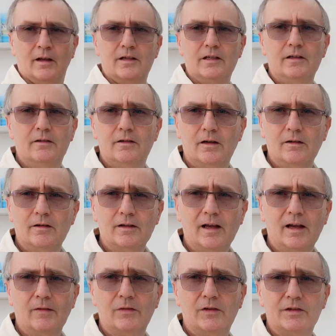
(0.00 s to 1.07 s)
You can't
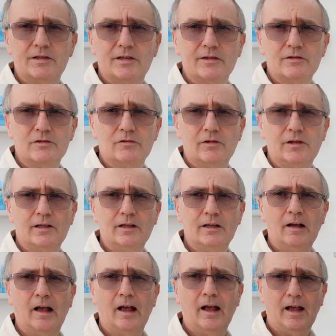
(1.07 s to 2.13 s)
have the sunscreen
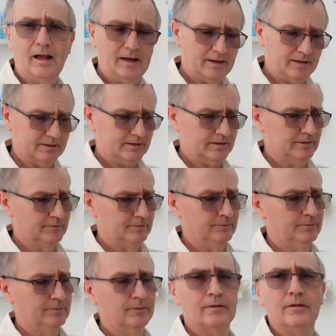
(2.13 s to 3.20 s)
and
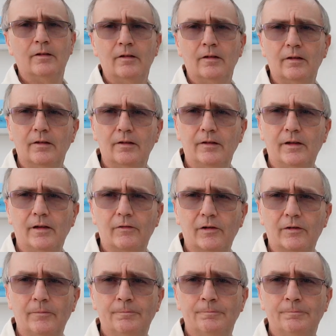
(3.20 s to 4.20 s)
the other.